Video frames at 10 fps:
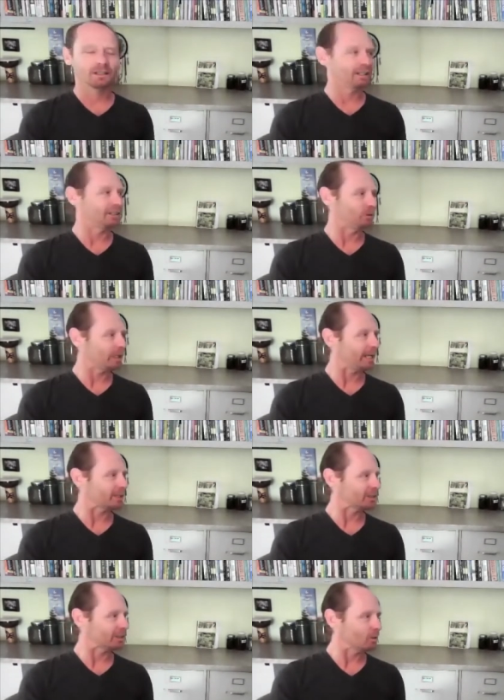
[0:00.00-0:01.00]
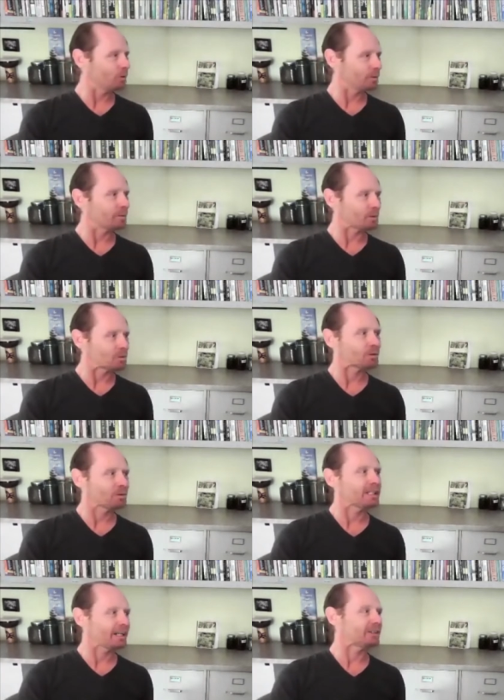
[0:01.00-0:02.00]
you could actually grow from those
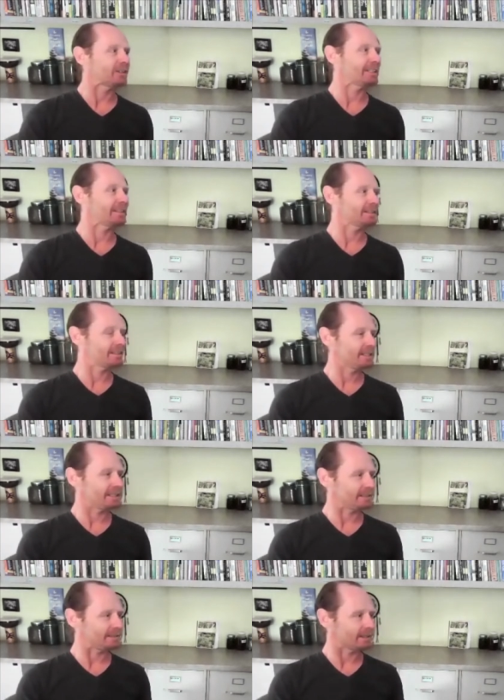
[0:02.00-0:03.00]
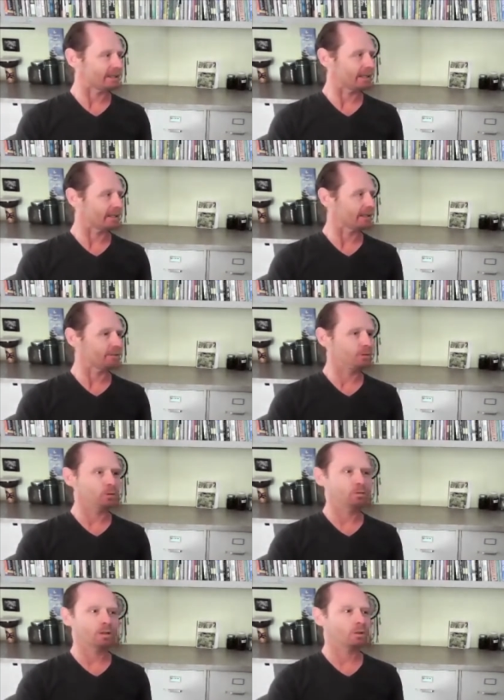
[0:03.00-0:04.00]
300 seeds. Yeah. And if you
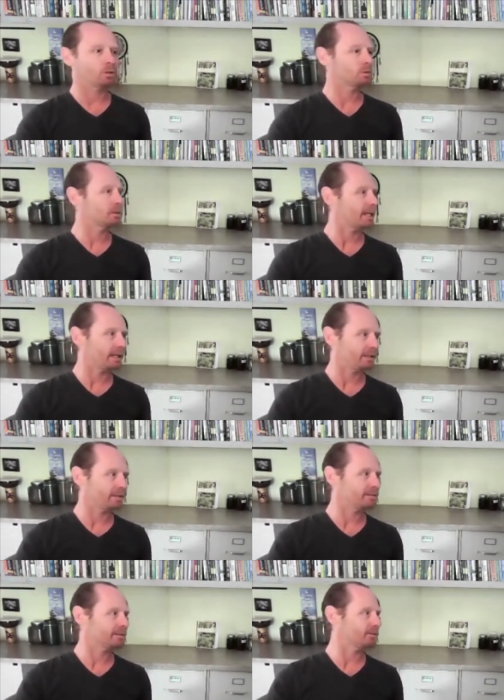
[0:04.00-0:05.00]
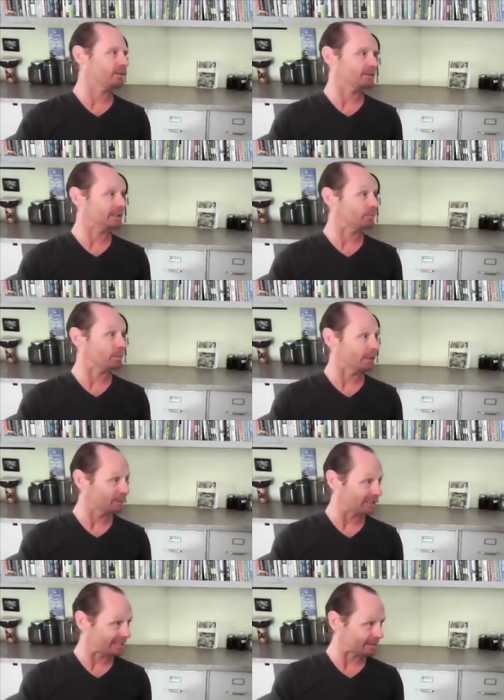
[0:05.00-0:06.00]
grow 10 to 15
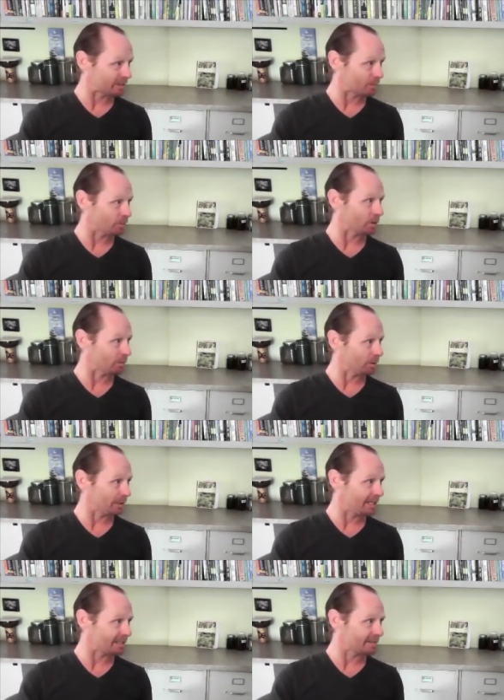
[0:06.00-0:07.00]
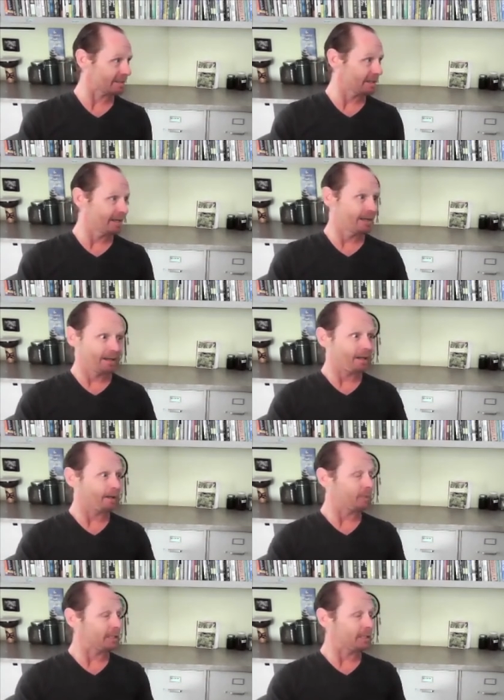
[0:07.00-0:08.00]
pumpkins per plant, I mean,
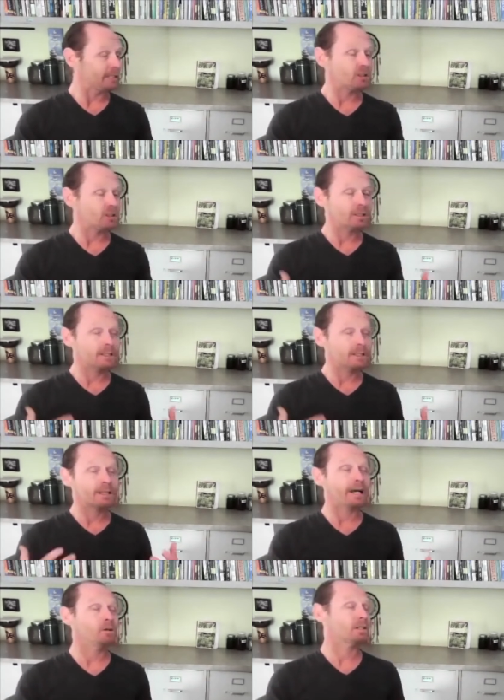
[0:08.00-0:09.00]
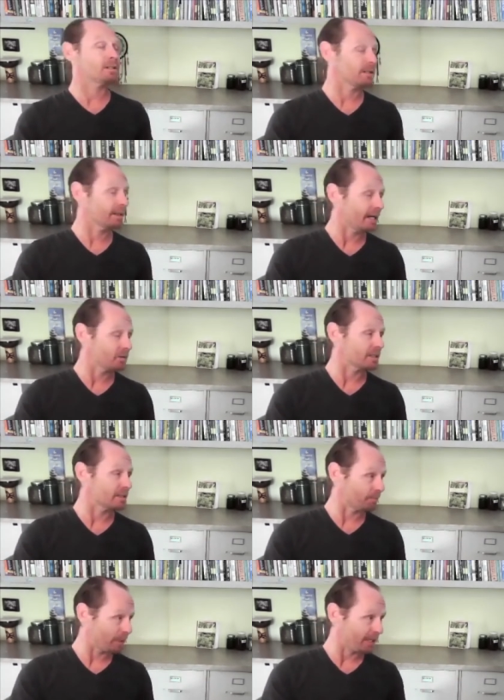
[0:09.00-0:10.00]
it's just thousands and thousands
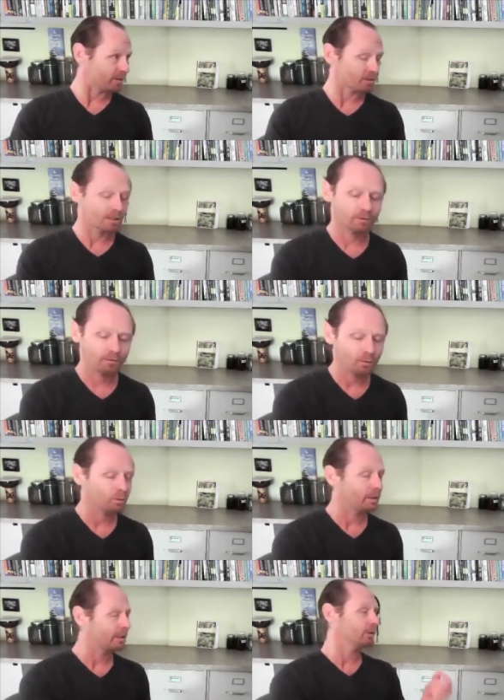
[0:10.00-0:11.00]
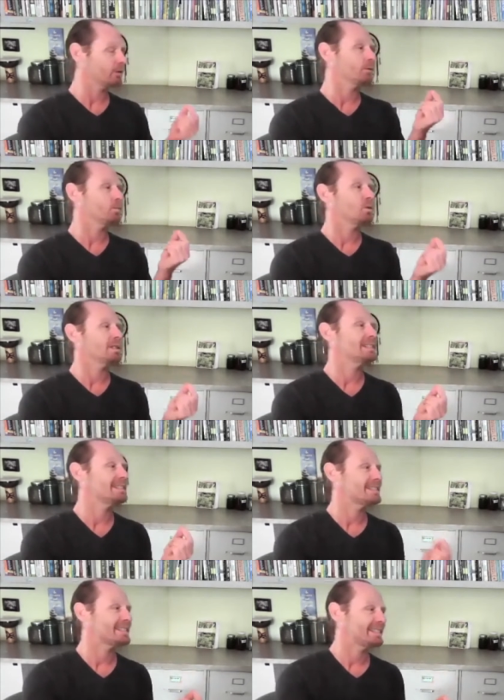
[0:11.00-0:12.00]
of pounds of food that you can grow
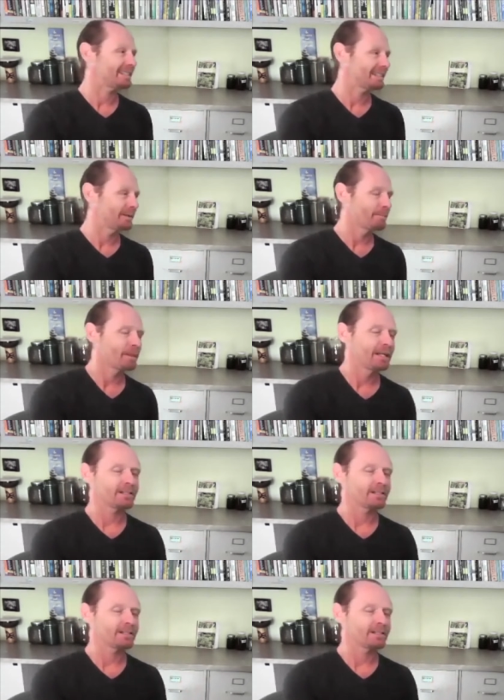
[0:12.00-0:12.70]
from one seed.